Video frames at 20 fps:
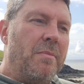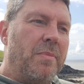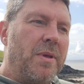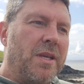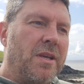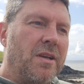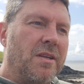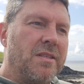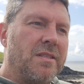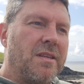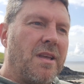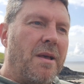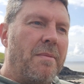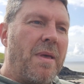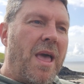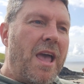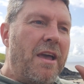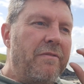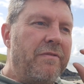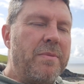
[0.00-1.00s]
because
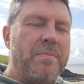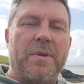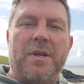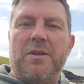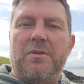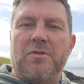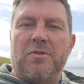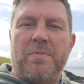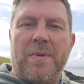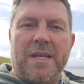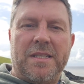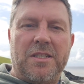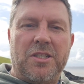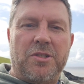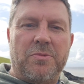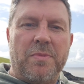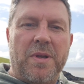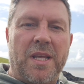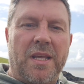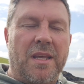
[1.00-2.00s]
everybody who's
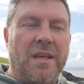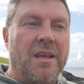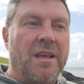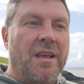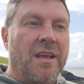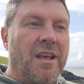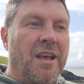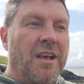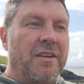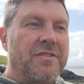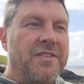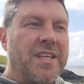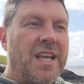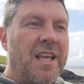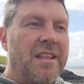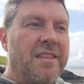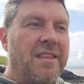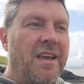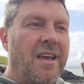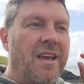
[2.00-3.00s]
messaged me have
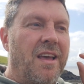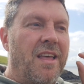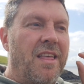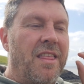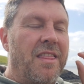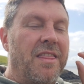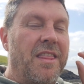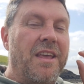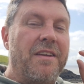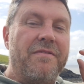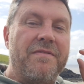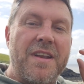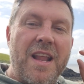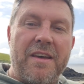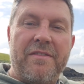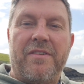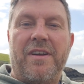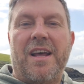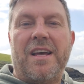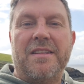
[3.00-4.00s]
said that they've
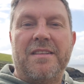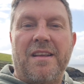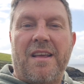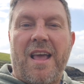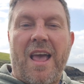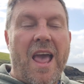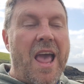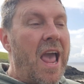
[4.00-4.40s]
never had